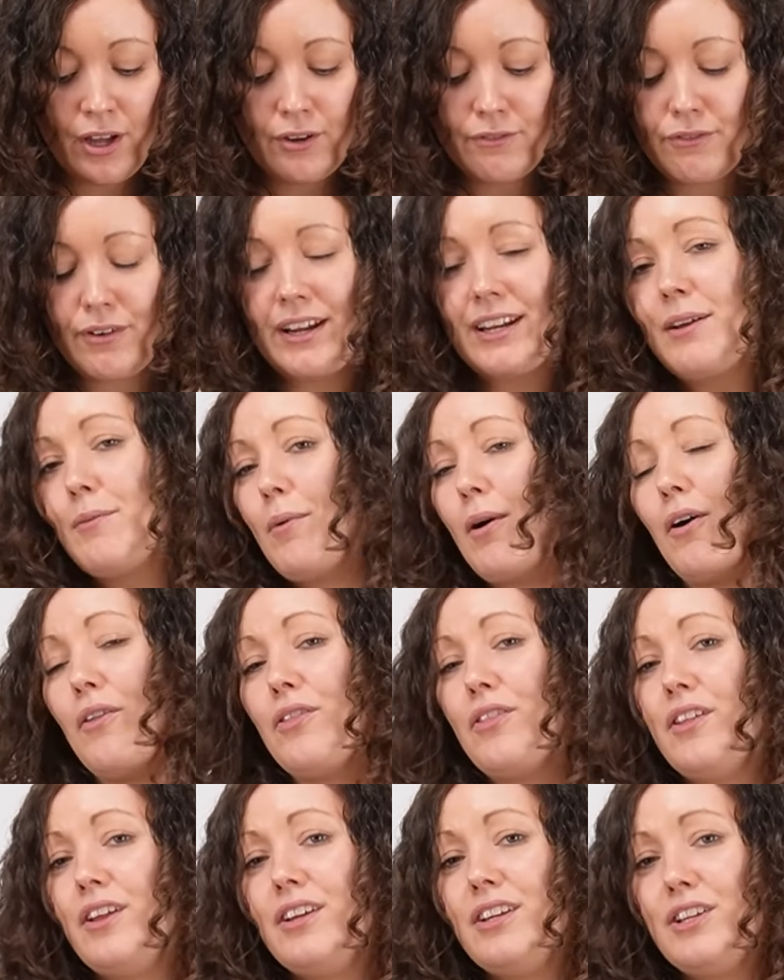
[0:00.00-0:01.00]
for
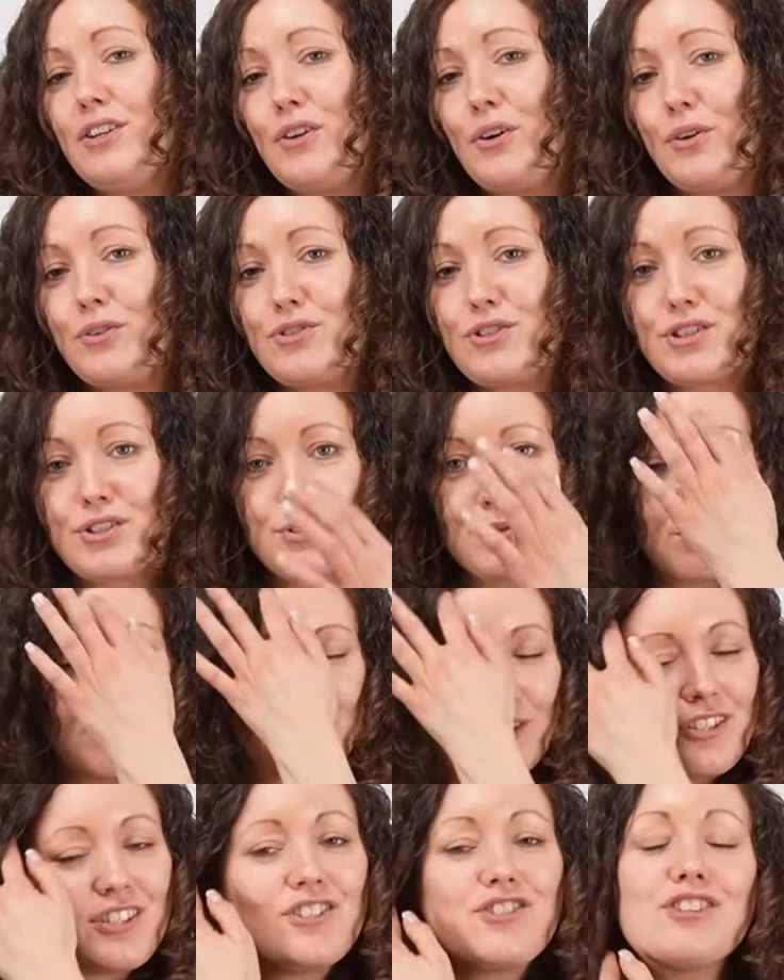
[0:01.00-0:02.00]
anyone that, you know, just
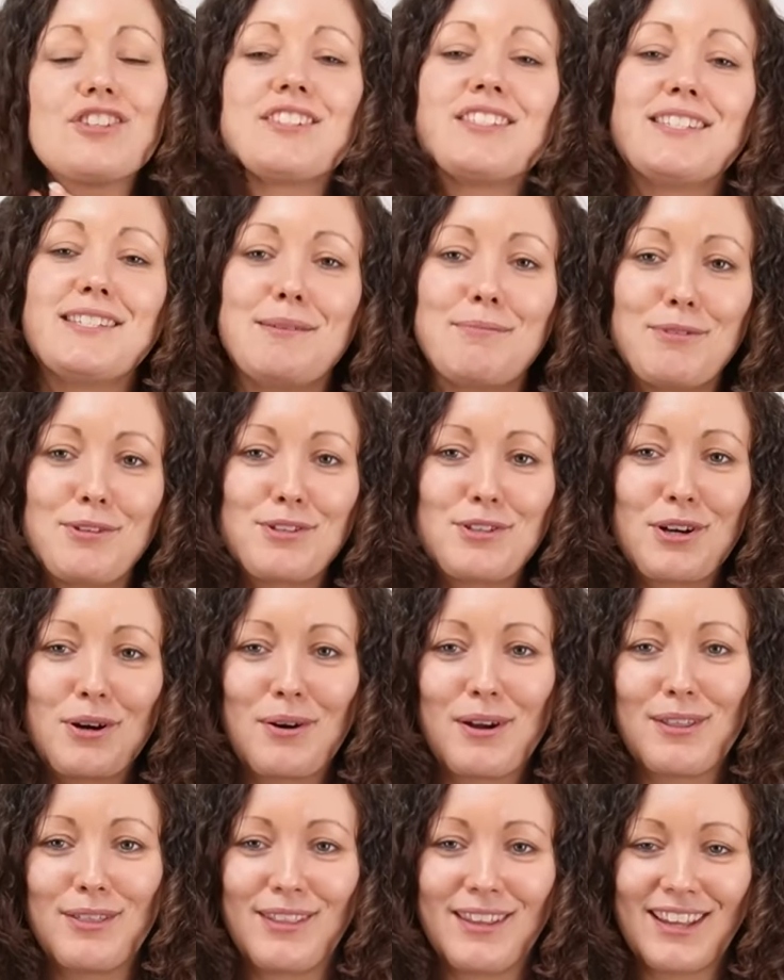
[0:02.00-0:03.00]
wants to just dip the toe
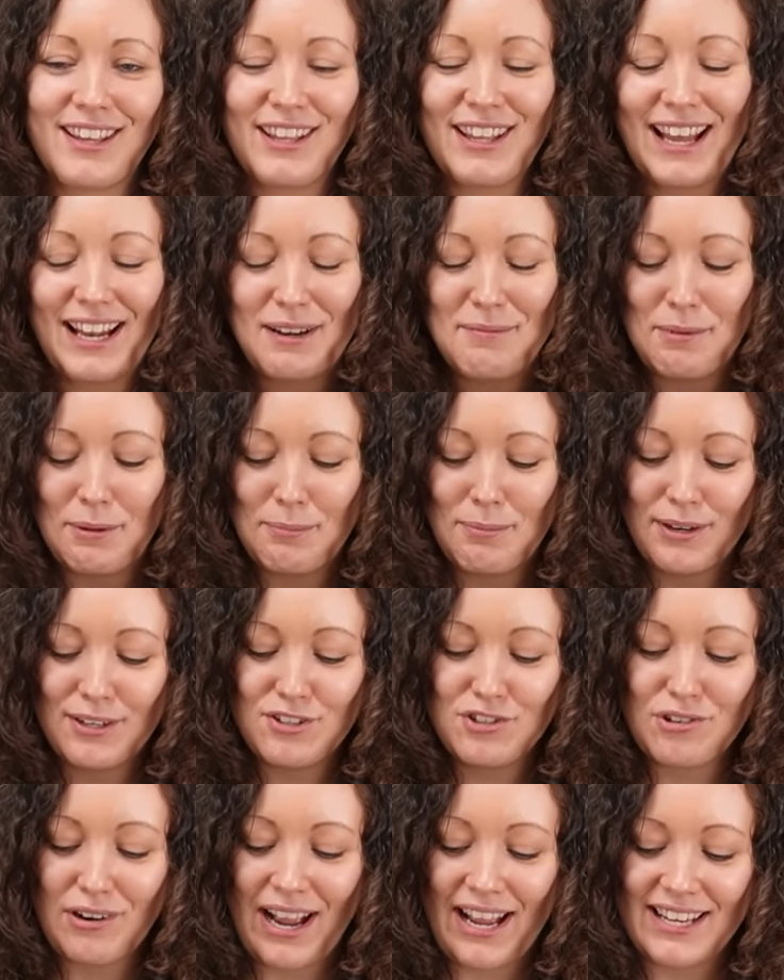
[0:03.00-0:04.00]
in the animal
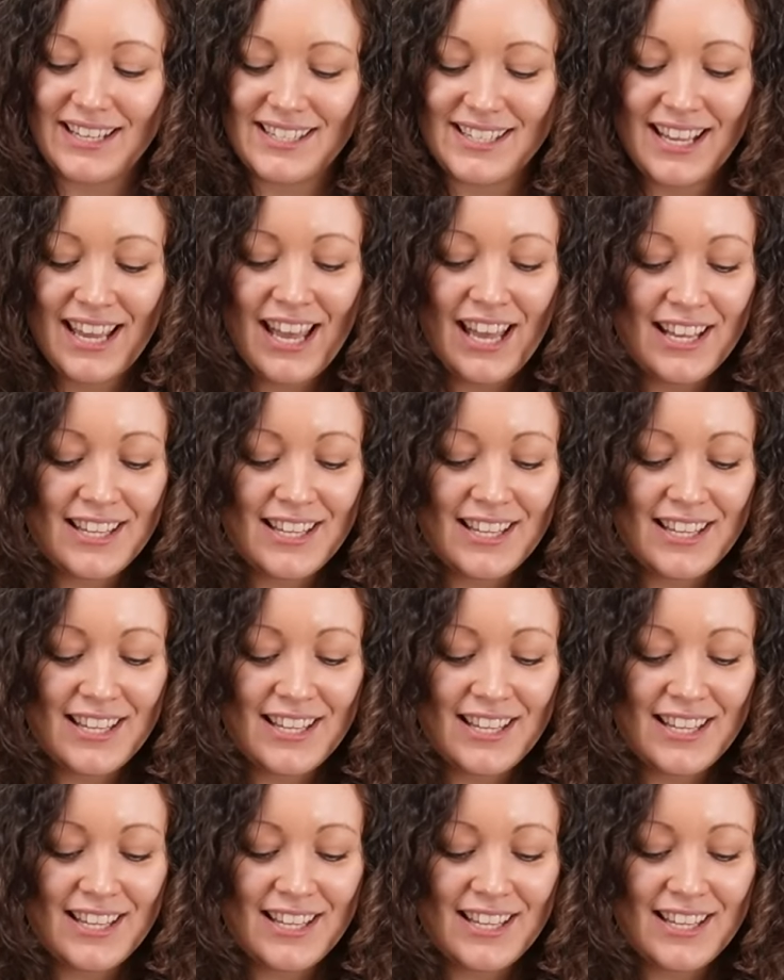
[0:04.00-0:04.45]
print trend.